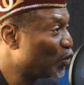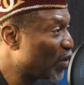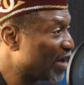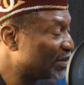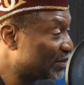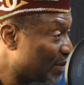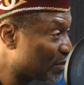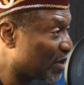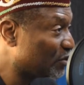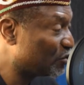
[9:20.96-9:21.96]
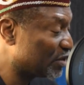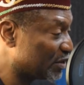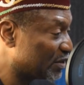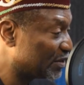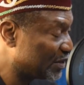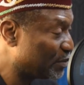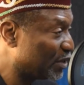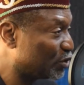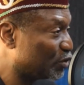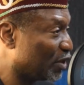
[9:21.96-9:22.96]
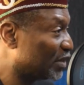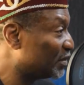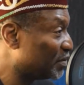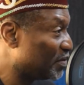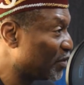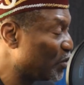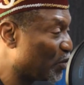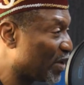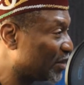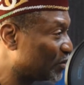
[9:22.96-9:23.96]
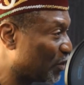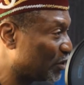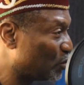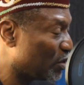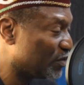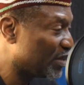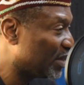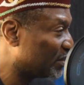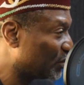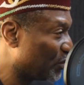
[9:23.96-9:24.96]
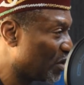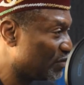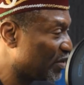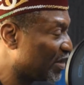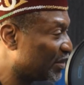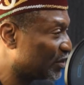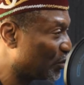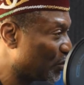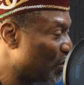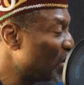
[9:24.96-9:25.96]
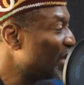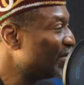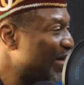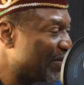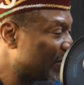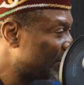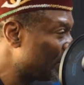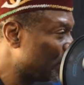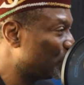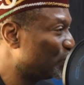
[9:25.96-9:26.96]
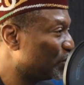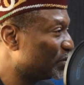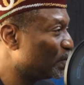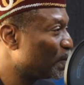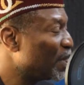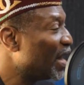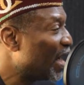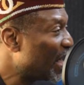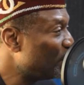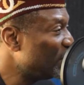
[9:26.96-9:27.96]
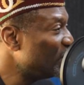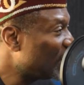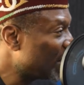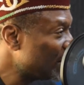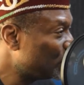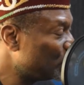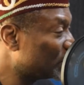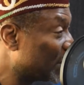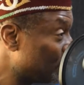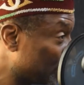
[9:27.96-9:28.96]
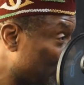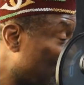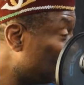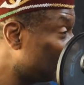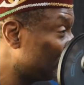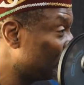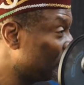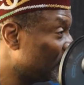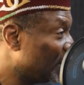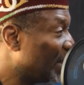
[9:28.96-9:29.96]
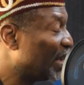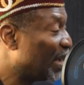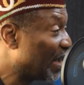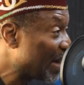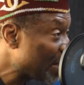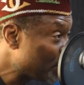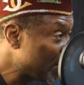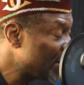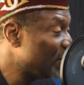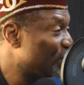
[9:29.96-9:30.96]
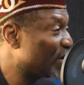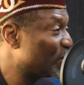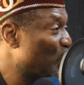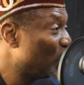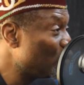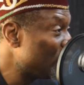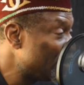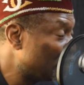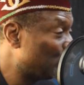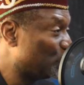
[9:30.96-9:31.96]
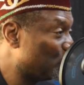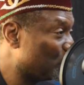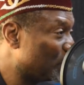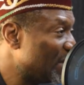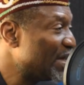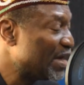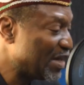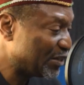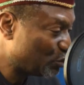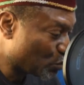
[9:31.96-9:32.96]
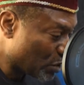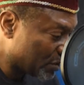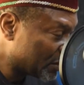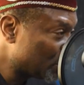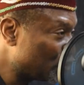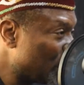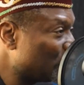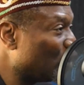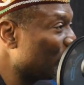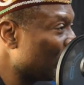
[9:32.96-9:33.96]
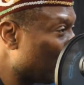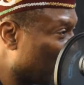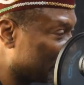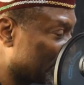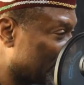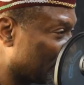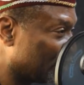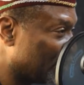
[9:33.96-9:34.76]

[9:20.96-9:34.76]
where some countries similar to us in the US were 200 years ago, 100 years ago, they had the same issues. I believe our issues can be solved, and I believe that what we need to do is to concentrate on the positive